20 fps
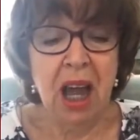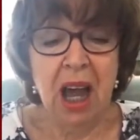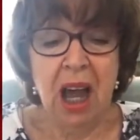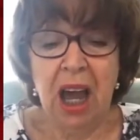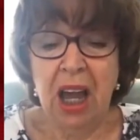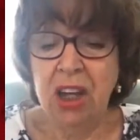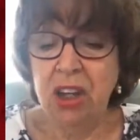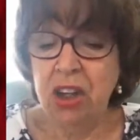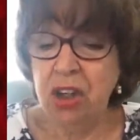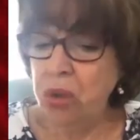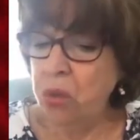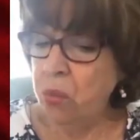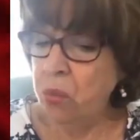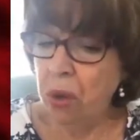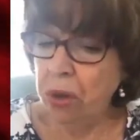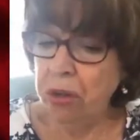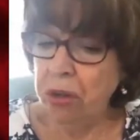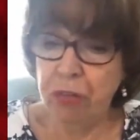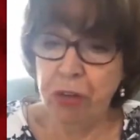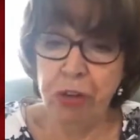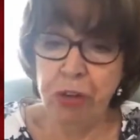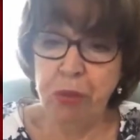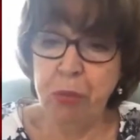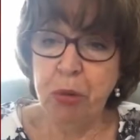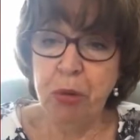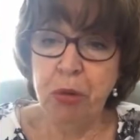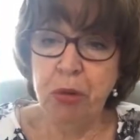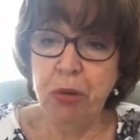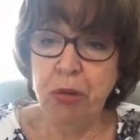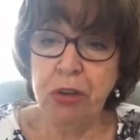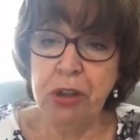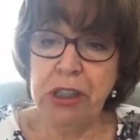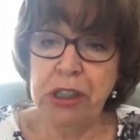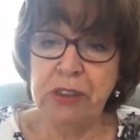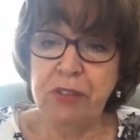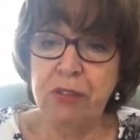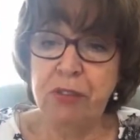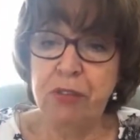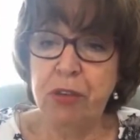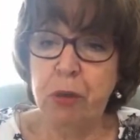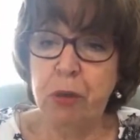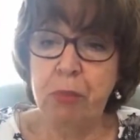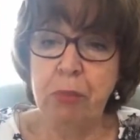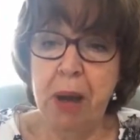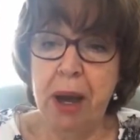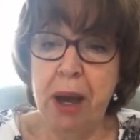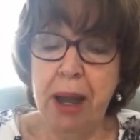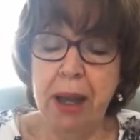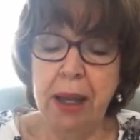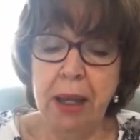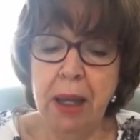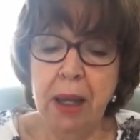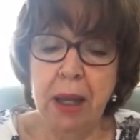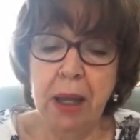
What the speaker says: I knew one of the reporters from my